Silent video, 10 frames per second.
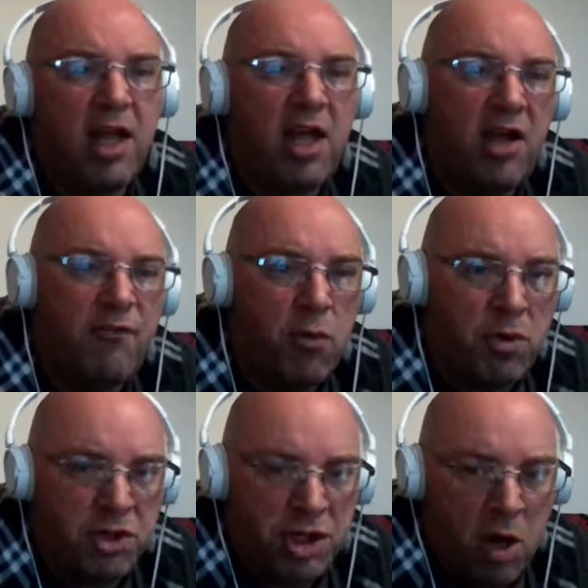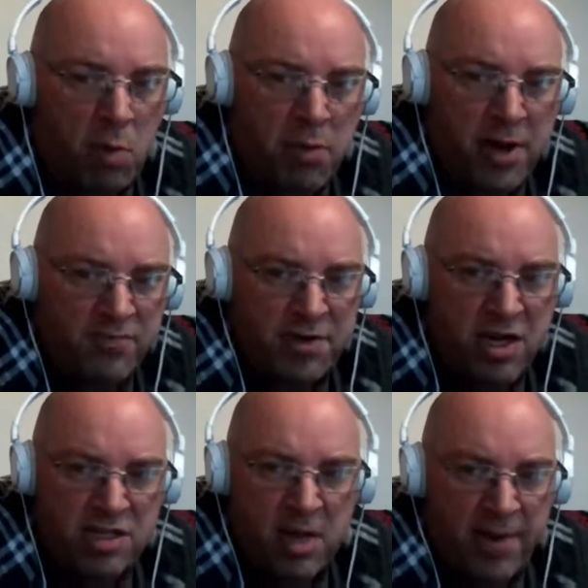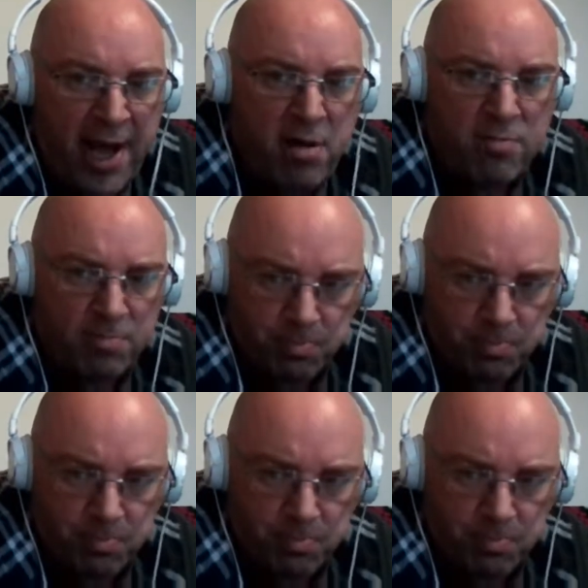if you want to know when the next video is coming out,